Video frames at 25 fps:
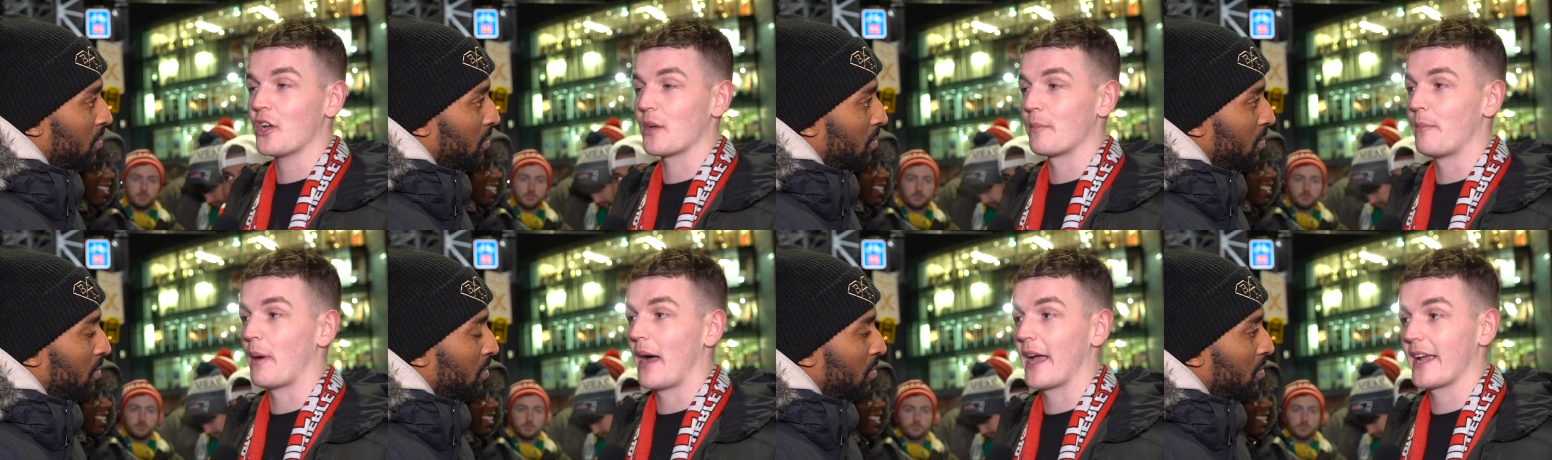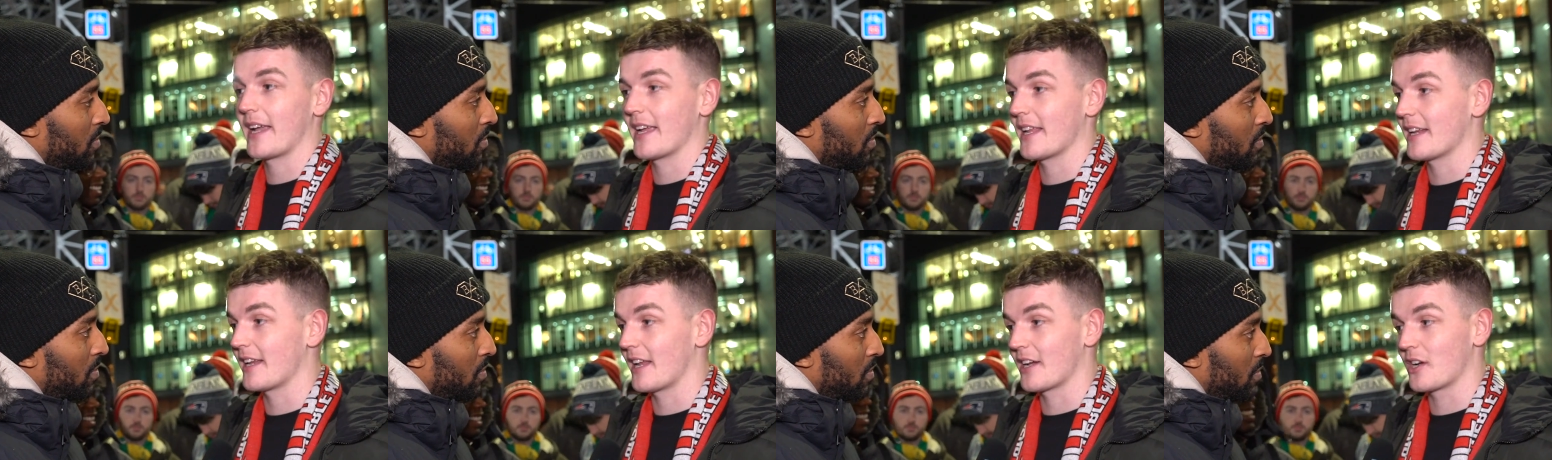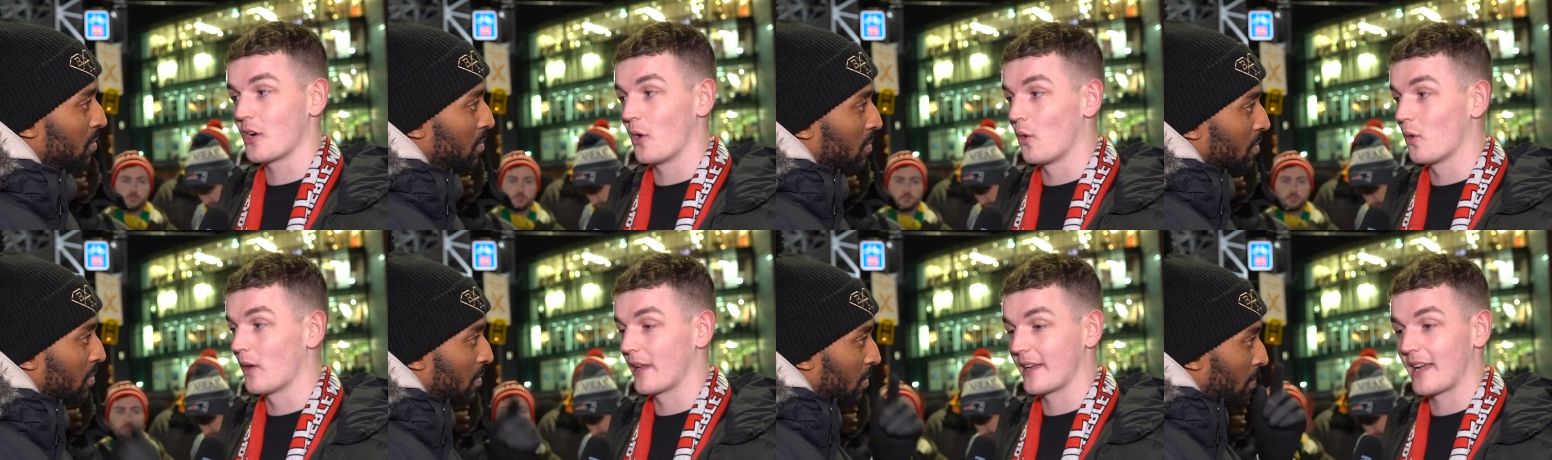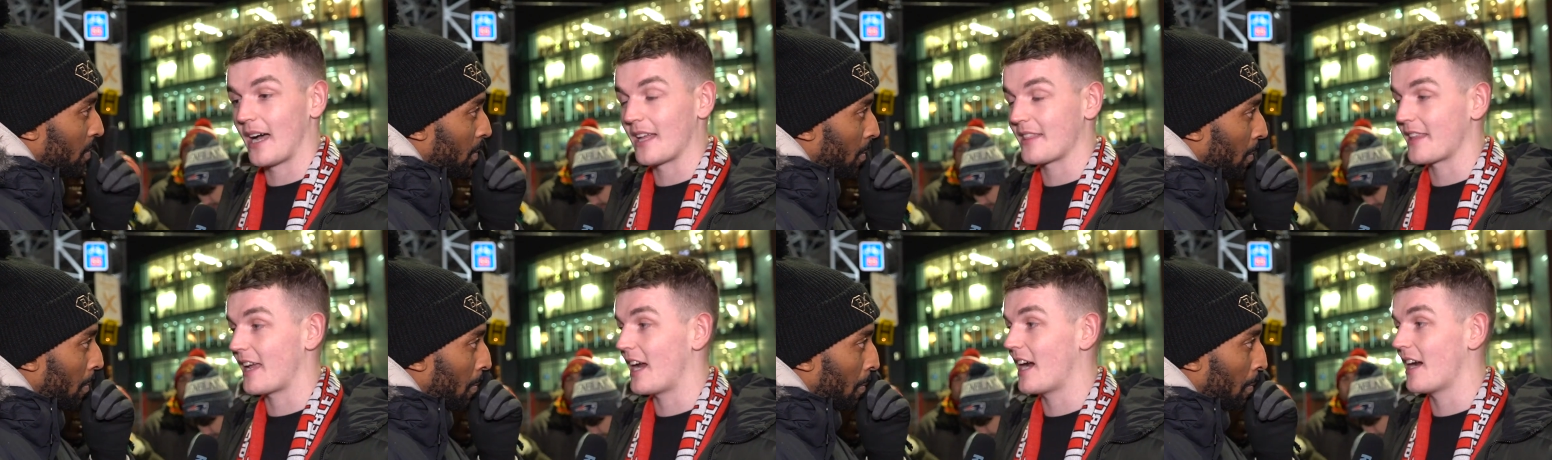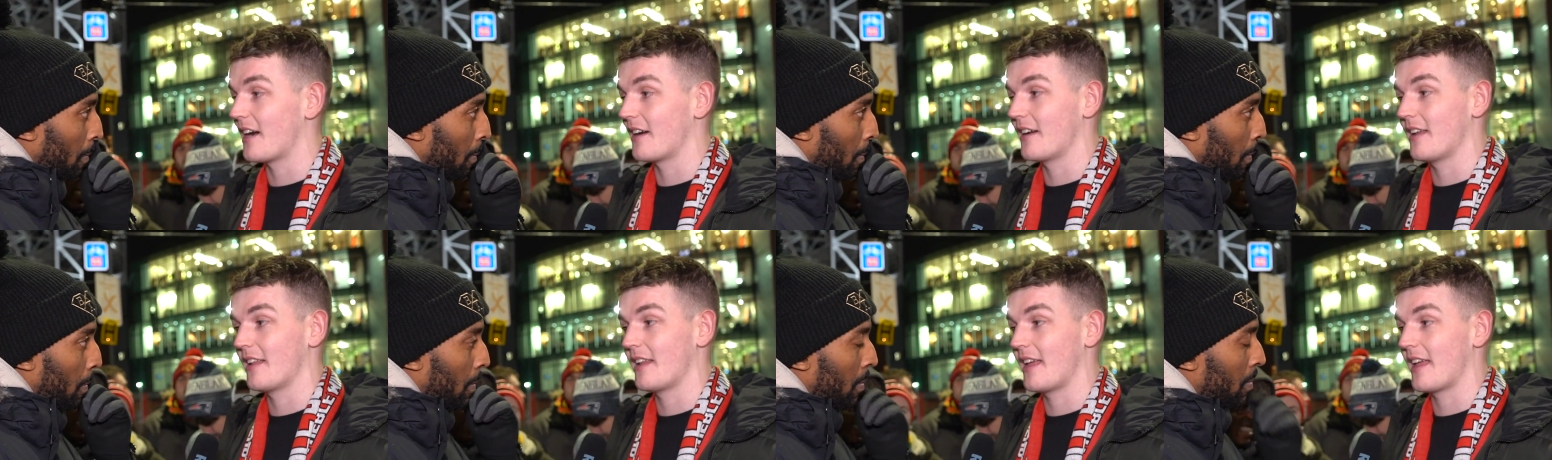Speaker 1: could bang in a goal like that
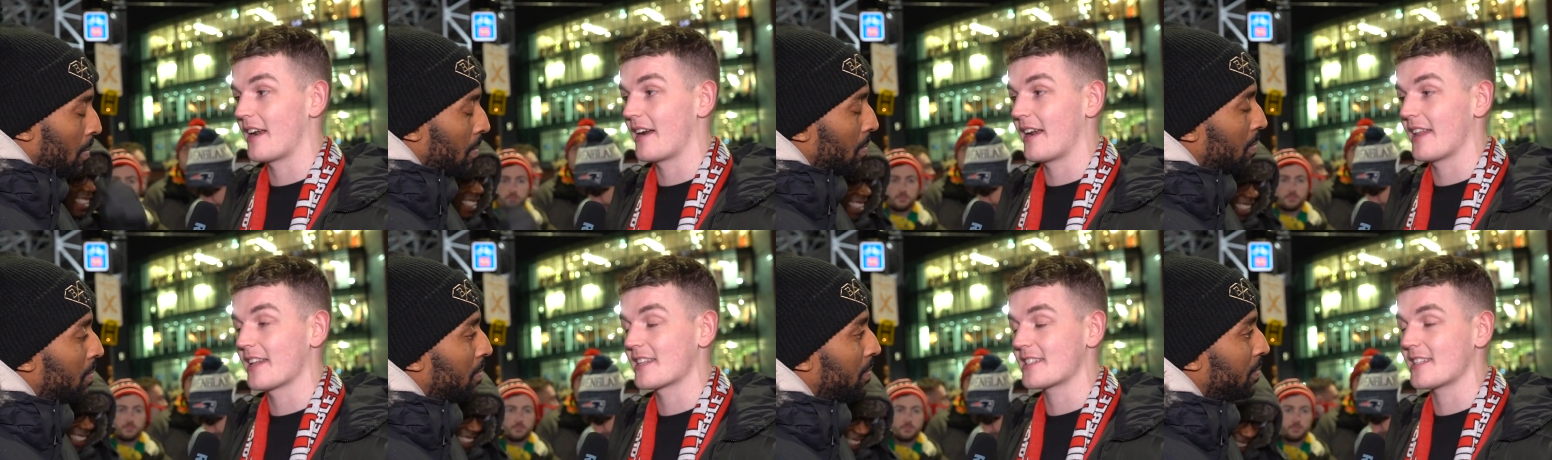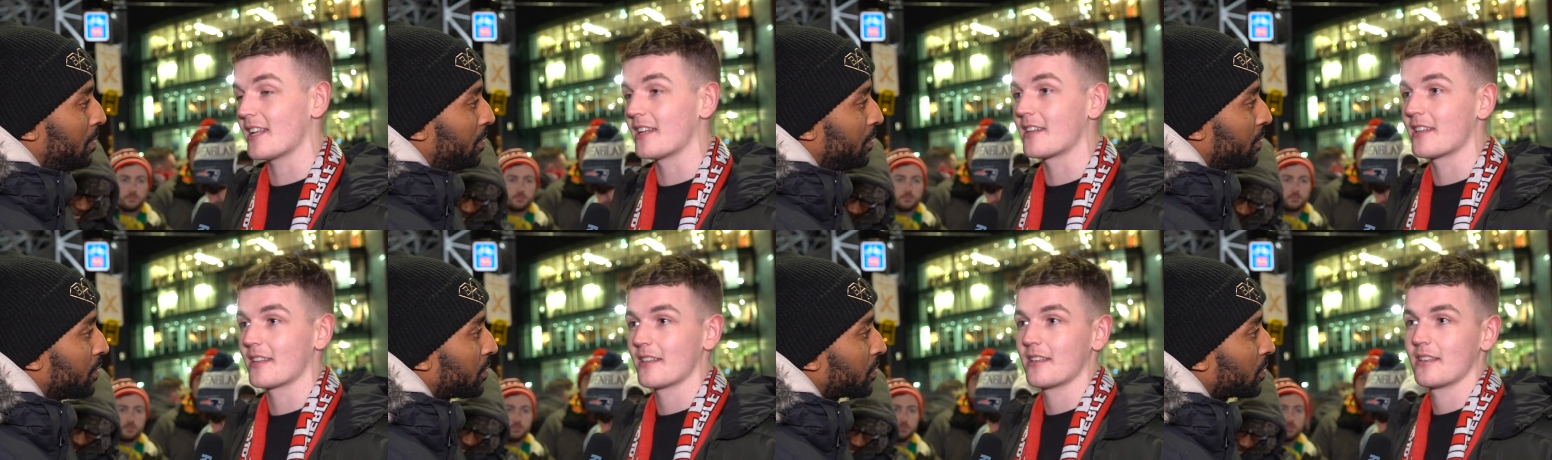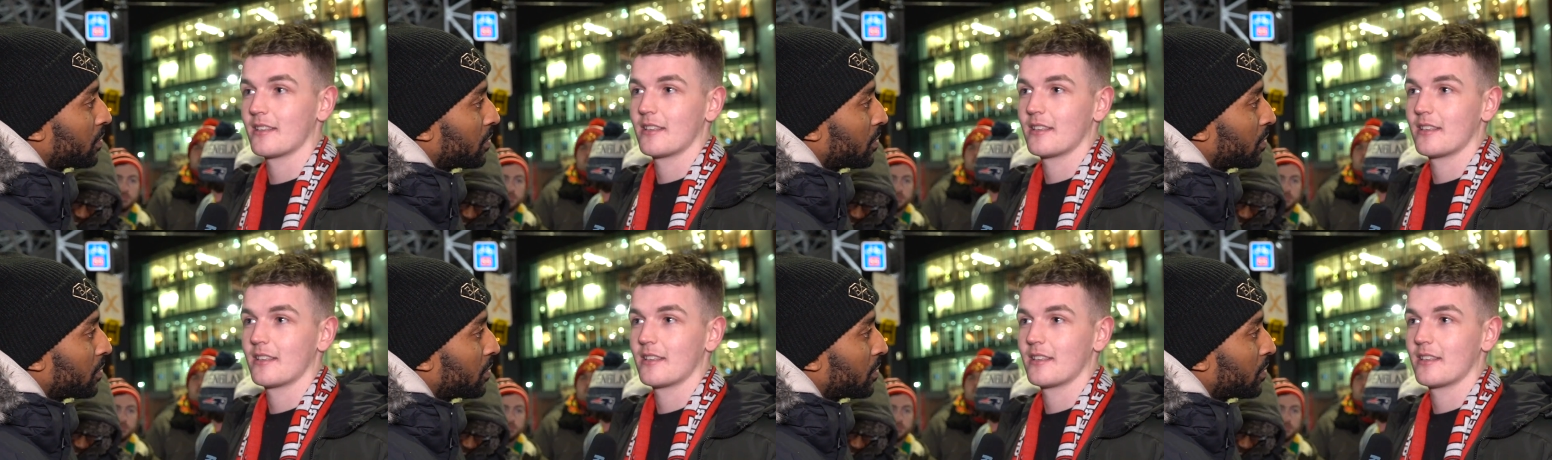there in an instant.